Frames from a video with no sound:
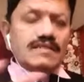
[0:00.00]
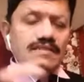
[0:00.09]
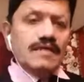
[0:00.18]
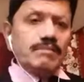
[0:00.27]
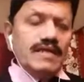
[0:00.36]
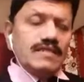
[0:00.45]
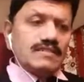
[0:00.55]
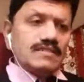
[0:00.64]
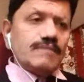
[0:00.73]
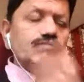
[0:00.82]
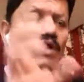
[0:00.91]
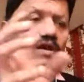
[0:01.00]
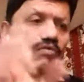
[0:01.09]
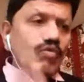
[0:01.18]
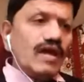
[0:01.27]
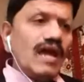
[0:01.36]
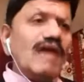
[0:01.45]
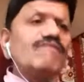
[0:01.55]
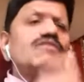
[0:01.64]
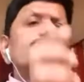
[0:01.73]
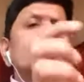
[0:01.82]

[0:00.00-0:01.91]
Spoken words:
That means we have to